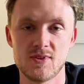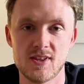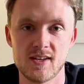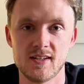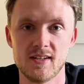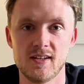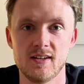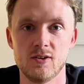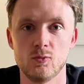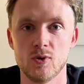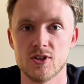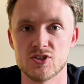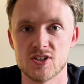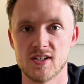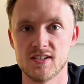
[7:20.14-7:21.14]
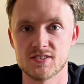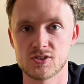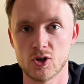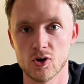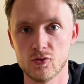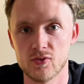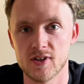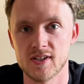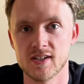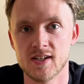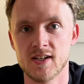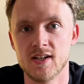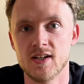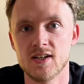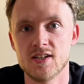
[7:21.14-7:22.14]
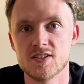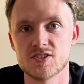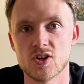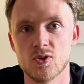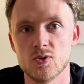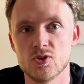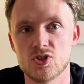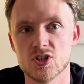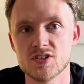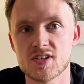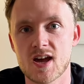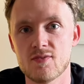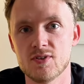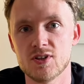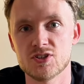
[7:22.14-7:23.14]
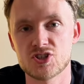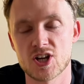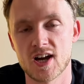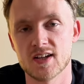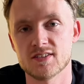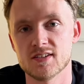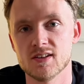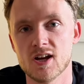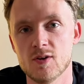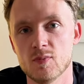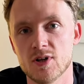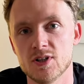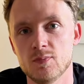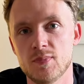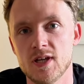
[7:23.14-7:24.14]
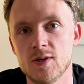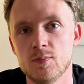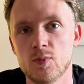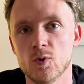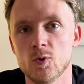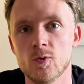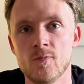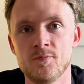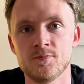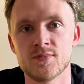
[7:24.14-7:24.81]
thing here, which is coffee. So just having a chat to like-minded people.